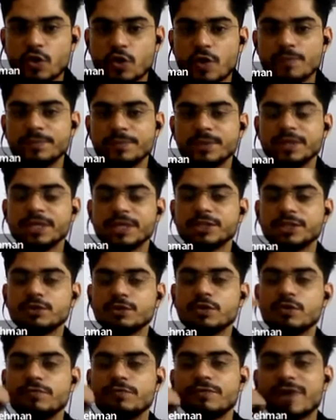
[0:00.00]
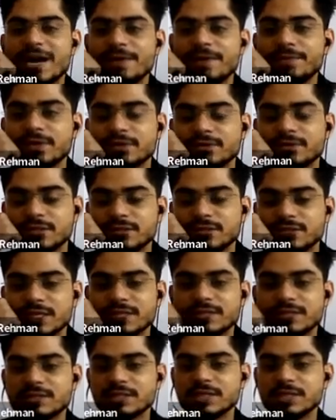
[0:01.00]
combination of 5
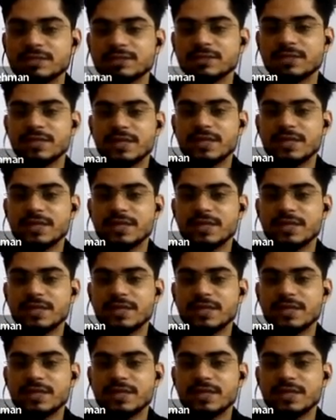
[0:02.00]
resistances,